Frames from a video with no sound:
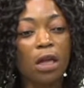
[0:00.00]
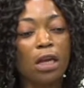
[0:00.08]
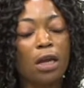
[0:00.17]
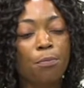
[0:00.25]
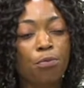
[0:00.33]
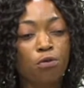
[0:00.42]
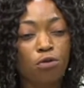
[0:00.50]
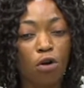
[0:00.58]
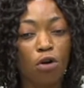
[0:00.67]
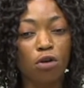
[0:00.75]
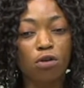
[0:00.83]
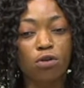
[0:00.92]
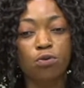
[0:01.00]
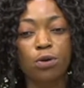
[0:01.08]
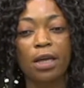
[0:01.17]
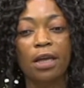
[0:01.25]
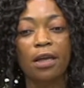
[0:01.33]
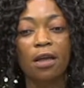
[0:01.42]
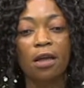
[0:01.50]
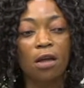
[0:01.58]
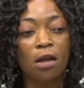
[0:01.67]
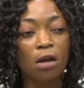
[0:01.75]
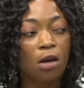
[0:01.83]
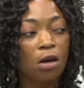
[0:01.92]
the product to the
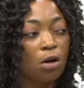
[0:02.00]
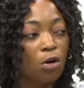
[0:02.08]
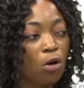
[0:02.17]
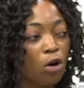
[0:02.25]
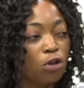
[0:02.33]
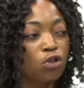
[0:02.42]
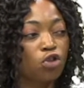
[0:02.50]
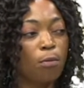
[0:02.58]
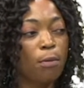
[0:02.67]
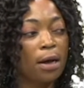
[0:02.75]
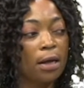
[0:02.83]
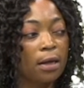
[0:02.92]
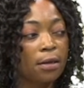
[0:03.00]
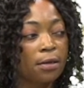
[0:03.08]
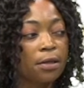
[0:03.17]
customer